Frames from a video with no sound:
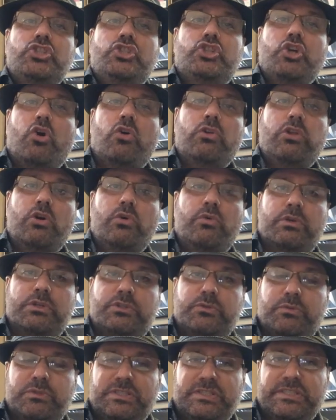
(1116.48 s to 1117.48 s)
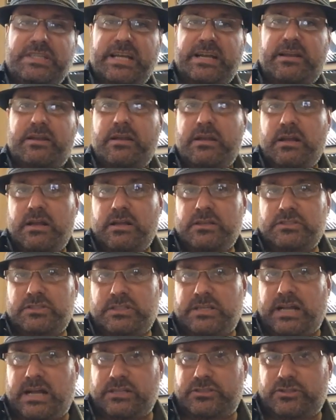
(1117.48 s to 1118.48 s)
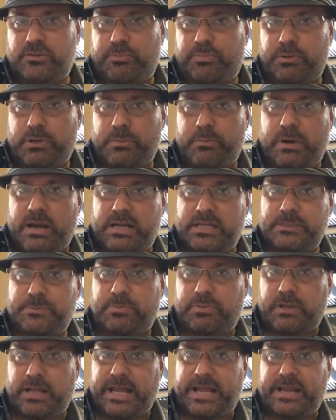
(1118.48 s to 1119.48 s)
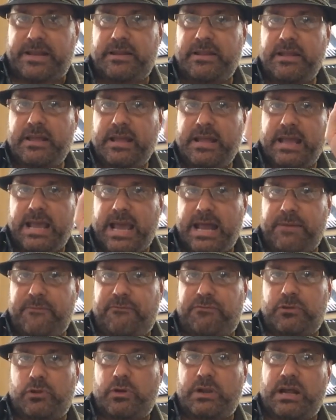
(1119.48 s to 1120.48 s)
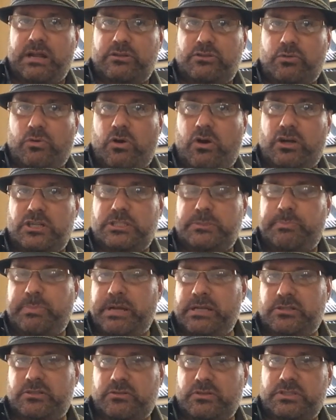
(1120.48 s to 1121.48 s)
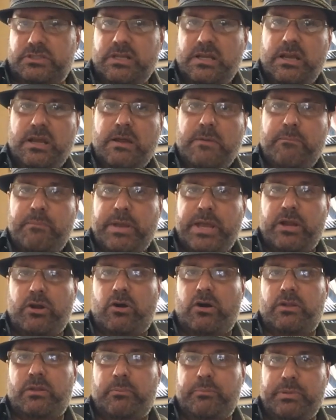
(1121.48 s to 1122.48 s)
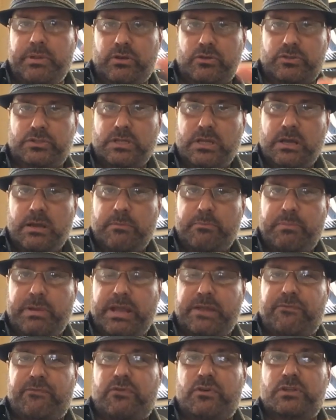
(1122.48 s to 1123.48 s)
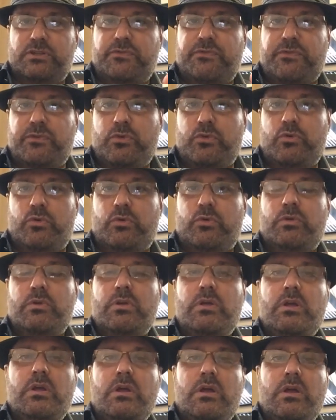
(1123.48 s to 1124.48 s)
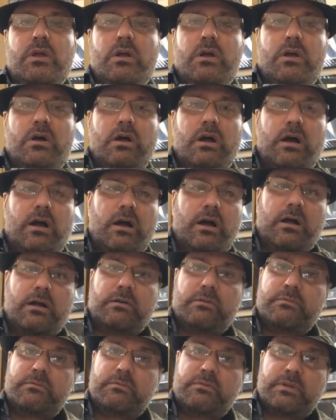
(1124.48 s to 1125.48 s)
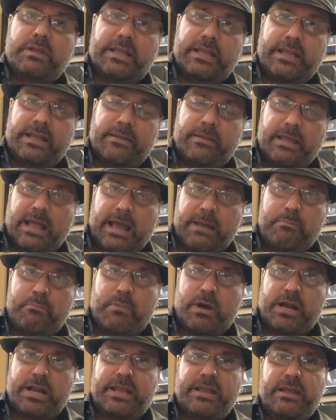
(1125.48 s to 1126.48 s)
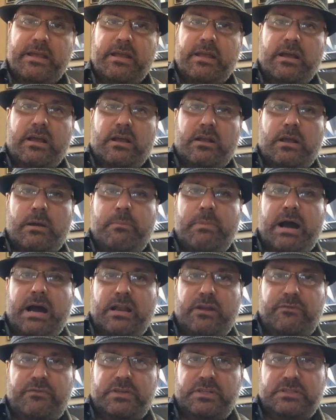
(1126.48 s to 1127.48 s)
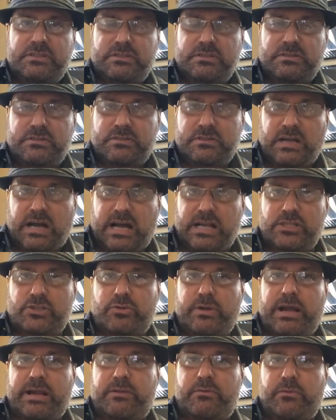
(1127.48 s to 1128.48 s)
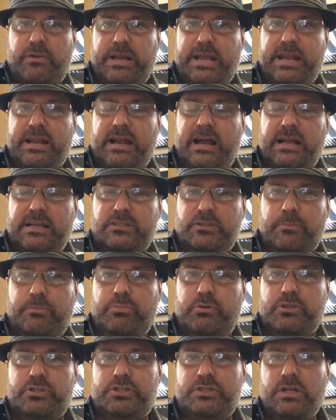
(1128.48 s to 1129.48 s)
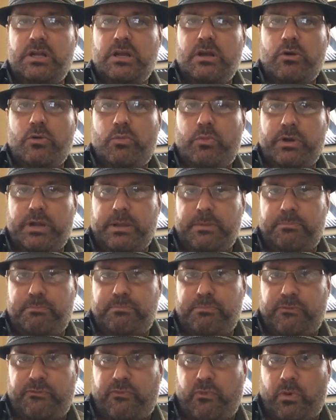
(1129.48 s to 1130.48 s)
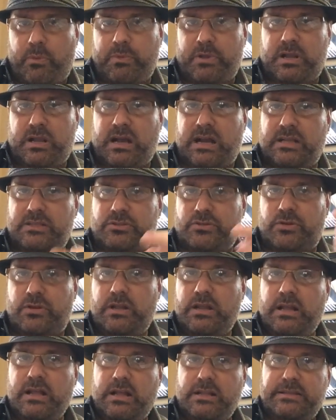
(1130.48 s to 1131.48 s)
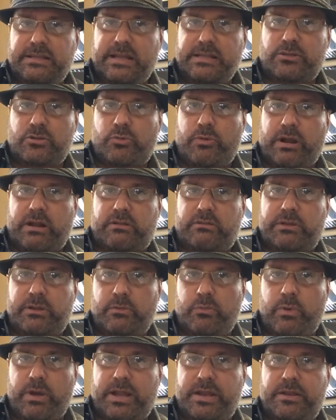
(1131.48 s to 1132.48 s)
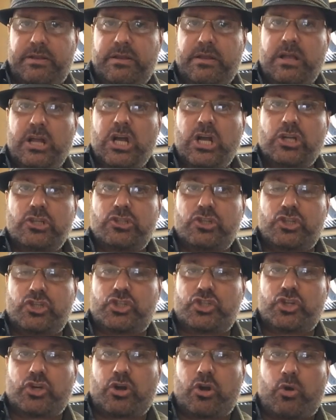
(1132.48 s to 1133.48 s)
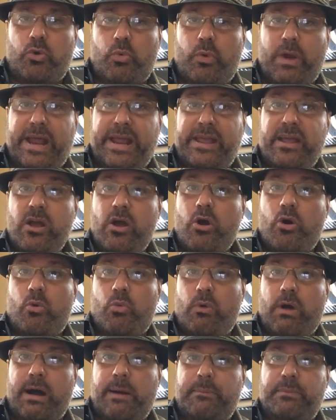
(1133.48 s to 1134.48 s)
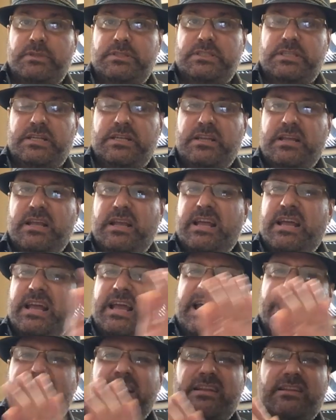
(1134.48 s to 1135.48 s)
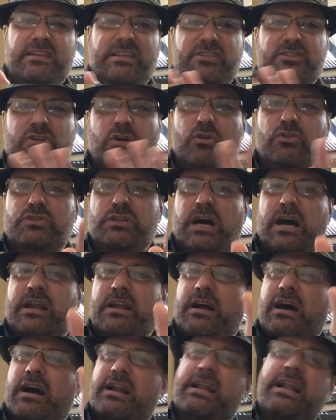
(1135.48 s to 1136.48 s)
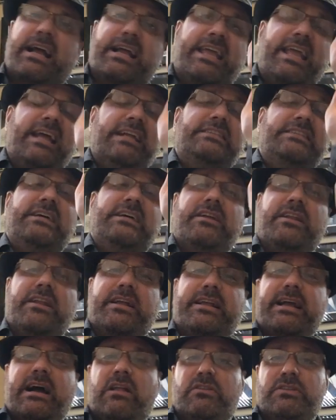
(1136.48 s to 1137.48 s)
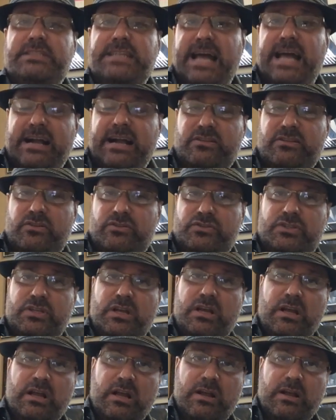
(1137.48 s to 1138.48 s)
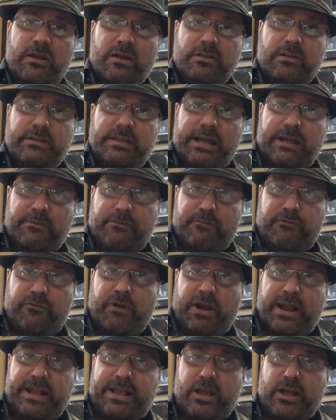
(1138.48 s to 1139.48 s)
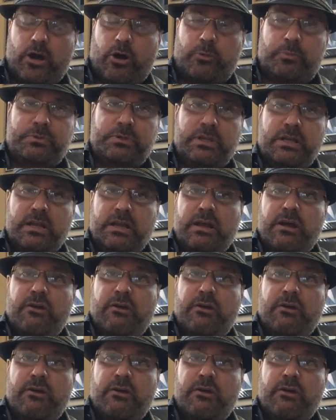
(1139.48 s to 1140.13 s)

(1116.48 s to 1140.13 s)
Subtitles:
Joe Louis was sick. Sinatra put him on his plane, had him flown out to a heart specialist, paid all the bills, paid for his funeral. He had money come out of his contract with Anheuser-Busch when he performed a concert that directly went to Sugar Ray Robinson. And the list goes on, and I can't tell you the countless actors that Frank helped.